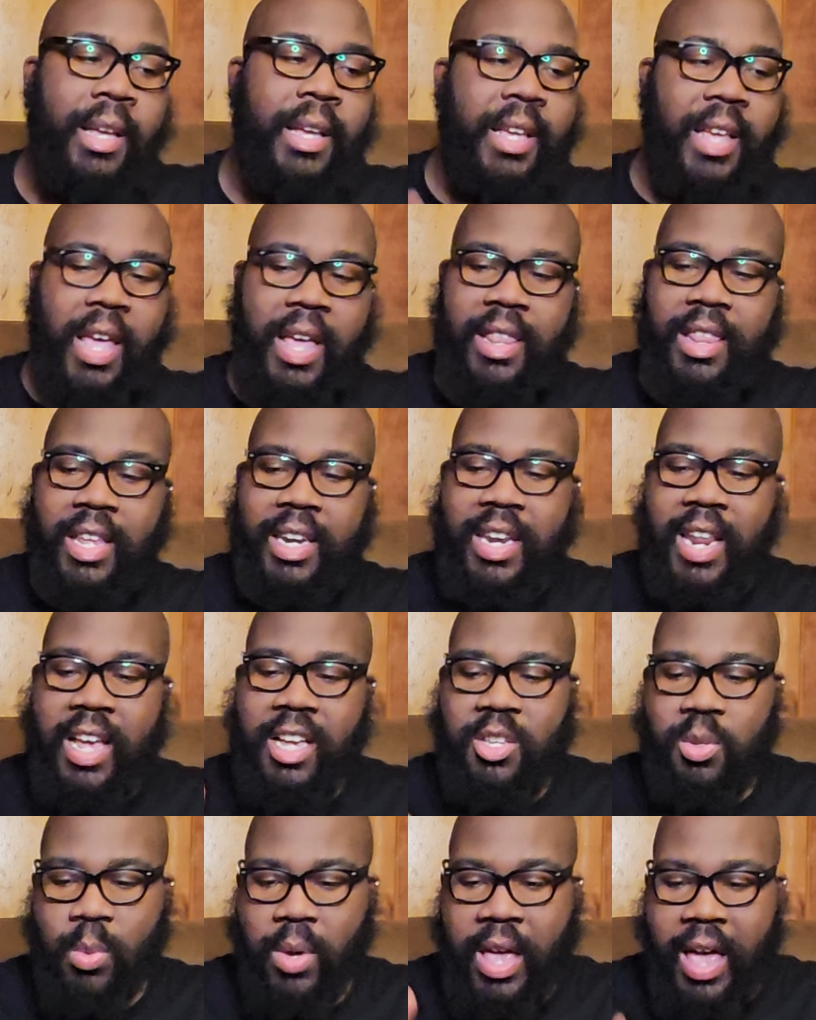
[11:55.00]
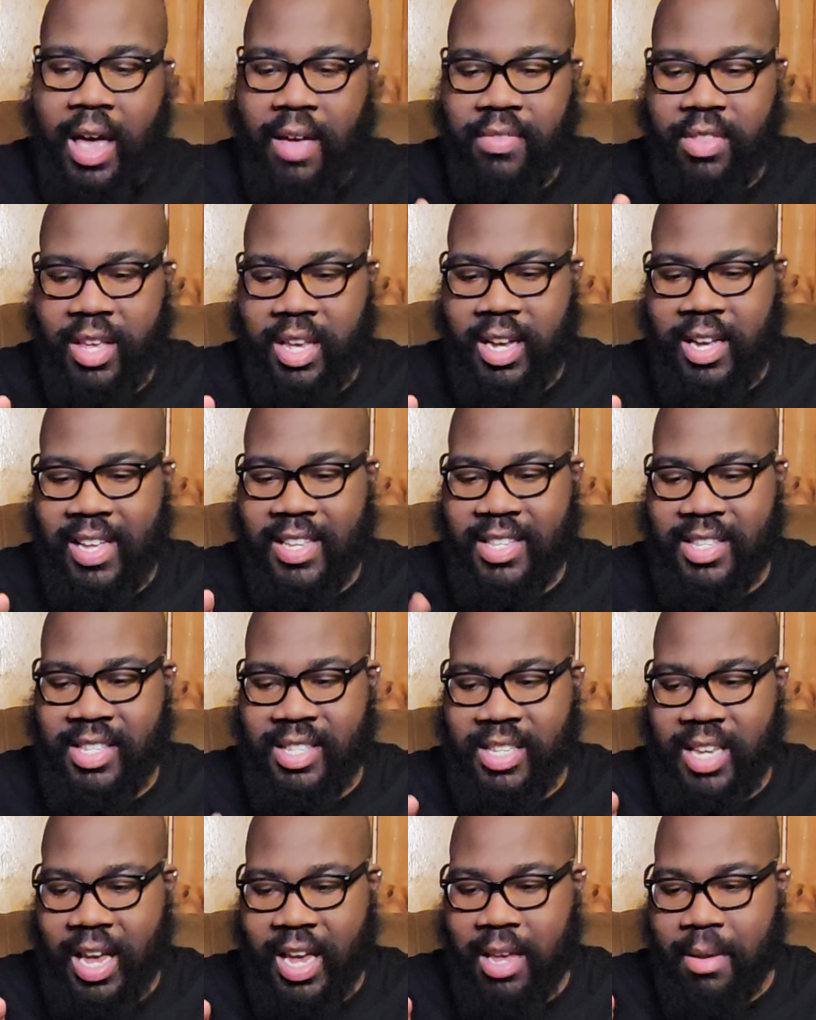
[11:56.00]
yeah, then next we have the uh,
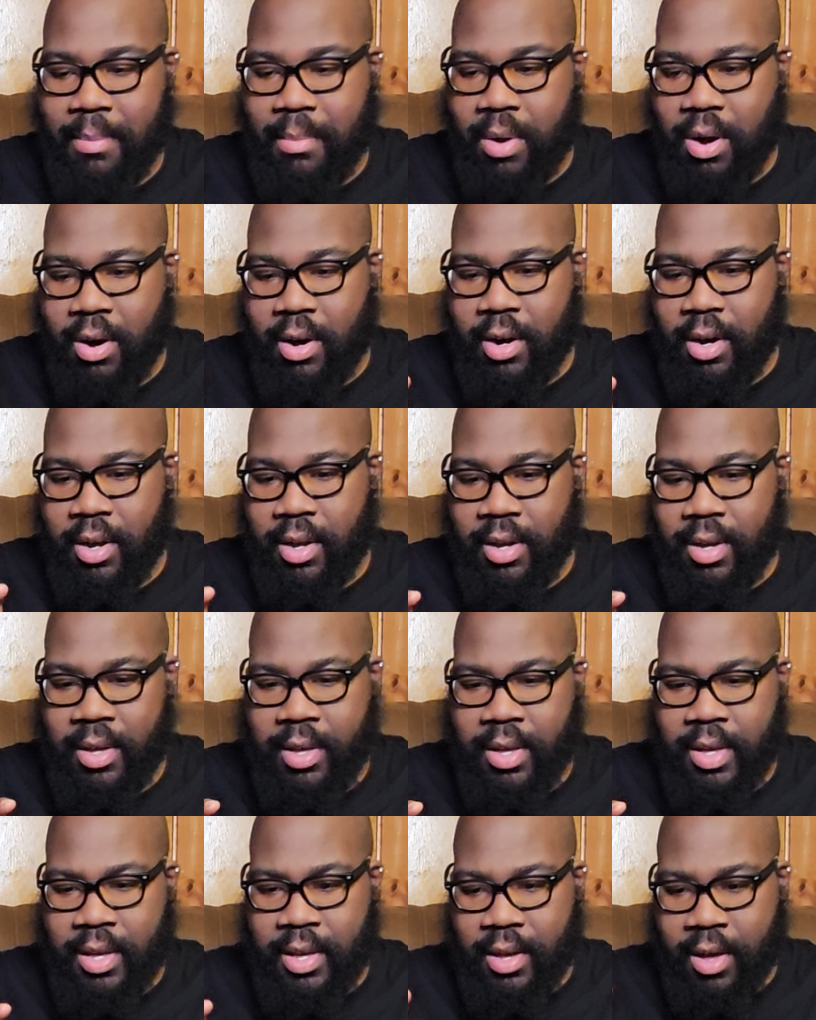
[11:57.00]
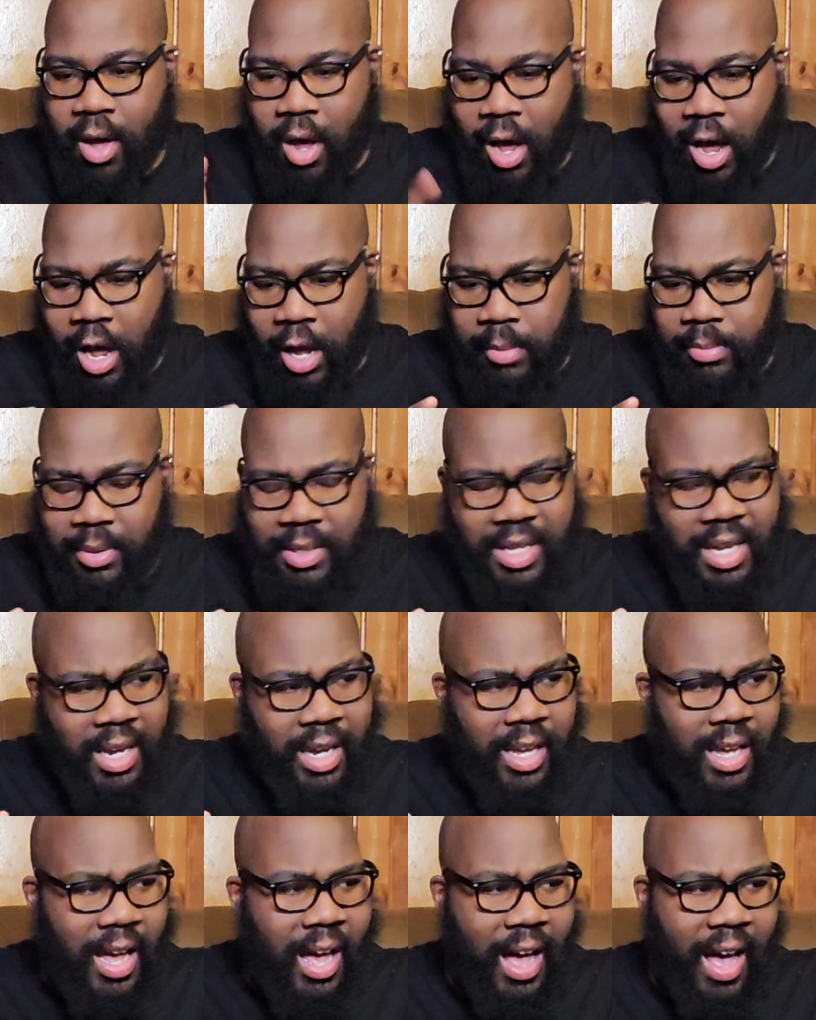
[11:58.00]
Sightmark
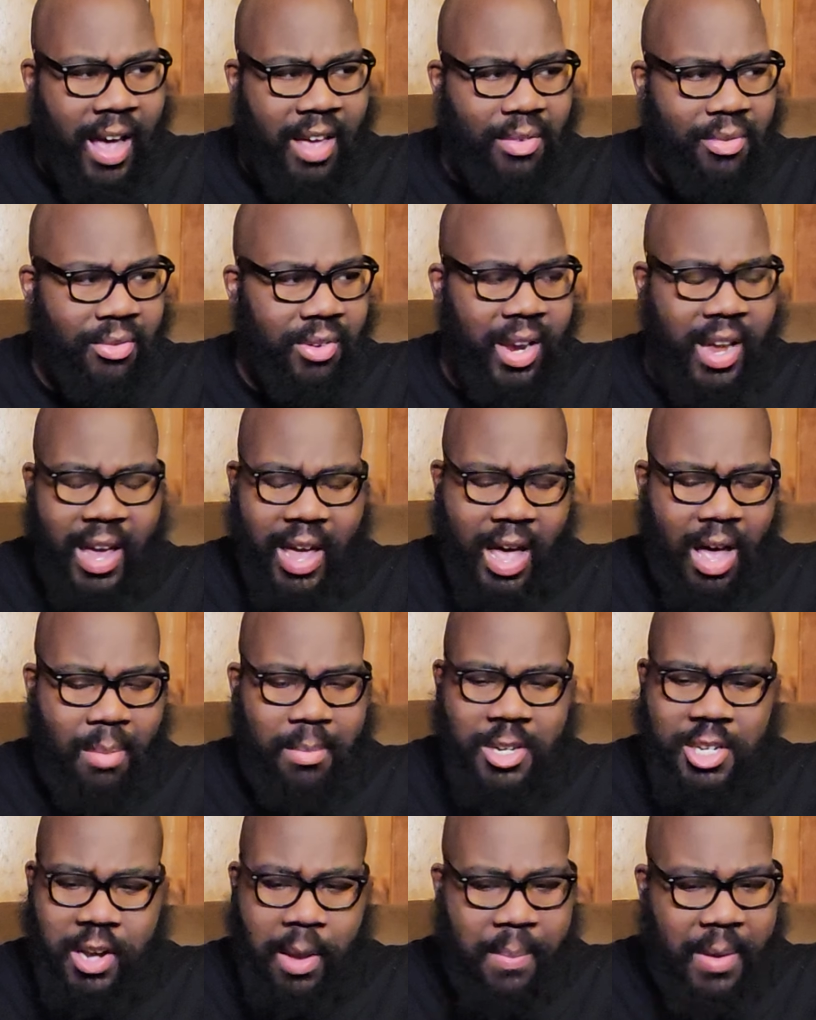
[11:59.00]
Optic. I forget how much